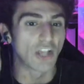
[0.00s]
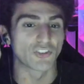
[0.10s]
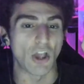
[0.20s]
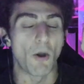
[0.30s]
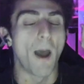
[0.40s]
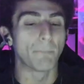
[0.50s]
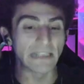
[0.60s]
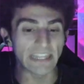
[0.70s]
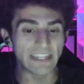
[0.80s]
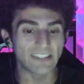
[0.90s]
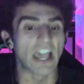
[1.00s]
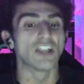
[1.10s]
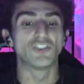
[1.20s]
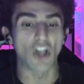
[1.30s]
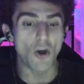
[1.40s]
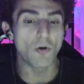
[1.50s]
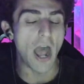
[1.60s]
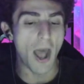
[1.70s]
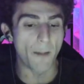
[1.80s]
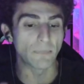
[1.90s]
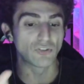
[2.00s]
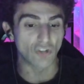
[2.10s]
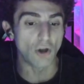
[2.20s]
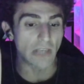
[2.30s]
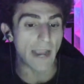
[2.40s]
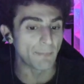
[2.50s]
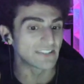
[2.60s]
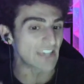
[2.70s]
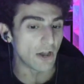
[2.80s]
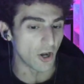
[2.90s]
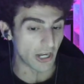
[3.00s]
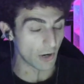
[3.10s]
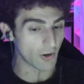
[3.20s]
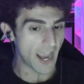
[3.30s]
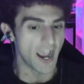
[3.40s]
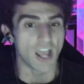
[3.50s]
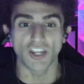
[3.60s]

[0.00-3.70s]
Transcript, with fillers: So please don't um don't like miss out on it, okay?